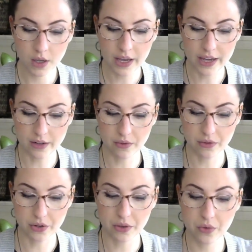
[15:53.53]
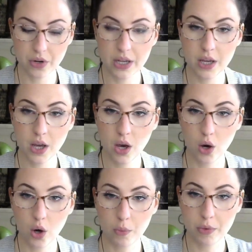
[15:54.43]
end of 33,
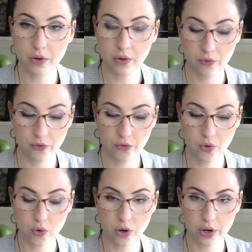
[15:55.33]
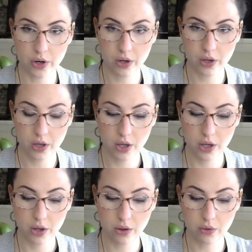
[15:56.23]
open 4,
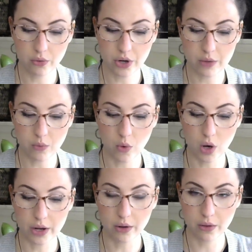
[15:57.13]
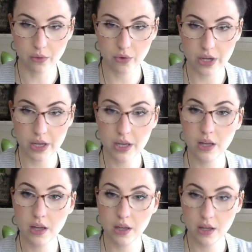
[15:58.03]
3, 1, 3,
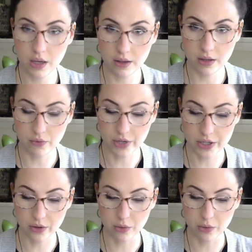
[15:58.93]
and then regular